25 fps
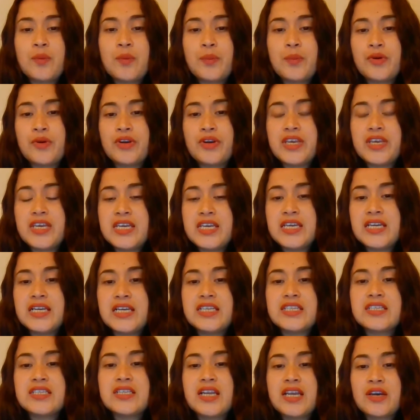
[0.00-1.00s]
upon
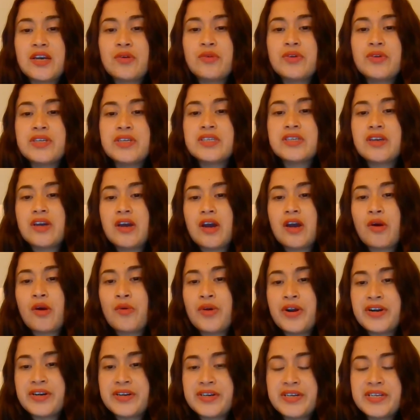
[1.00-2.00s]
English language
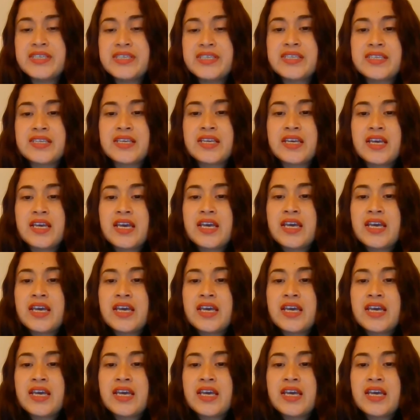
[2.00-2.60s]
awareness.